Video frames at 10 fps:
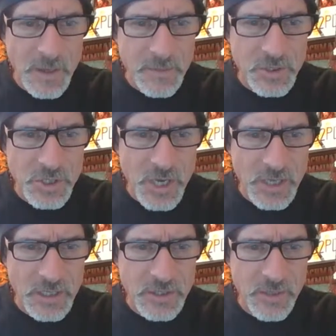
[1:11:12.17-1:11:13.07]
I'm just
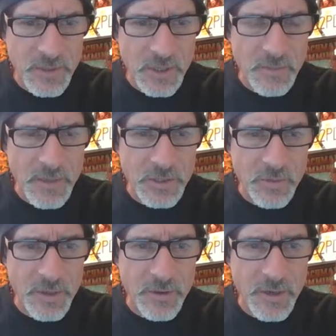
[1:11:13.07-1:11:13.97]
checking something on
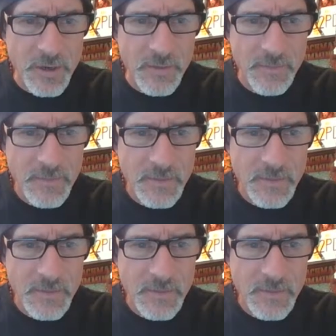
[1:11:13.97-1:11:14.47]
my Twitter here.